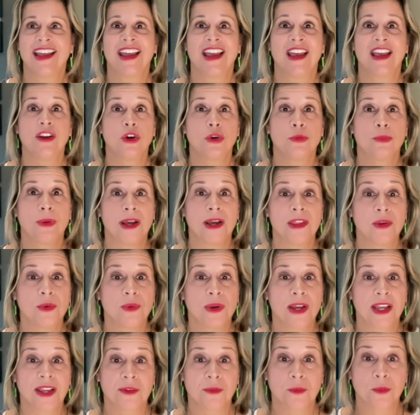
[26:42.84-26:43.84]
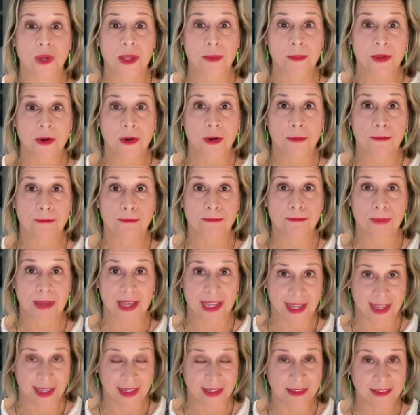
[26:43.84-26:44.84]
And oh, by the way, women are
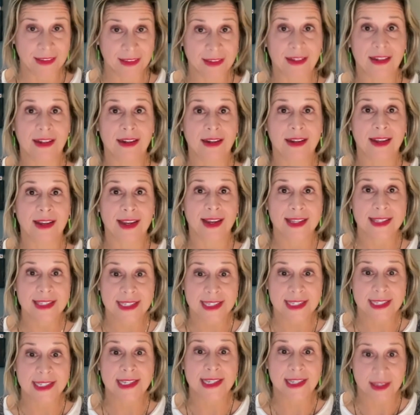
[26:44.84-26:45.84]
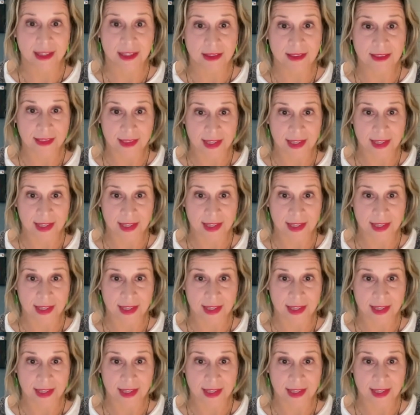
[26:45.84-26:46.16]
bad luck at sea.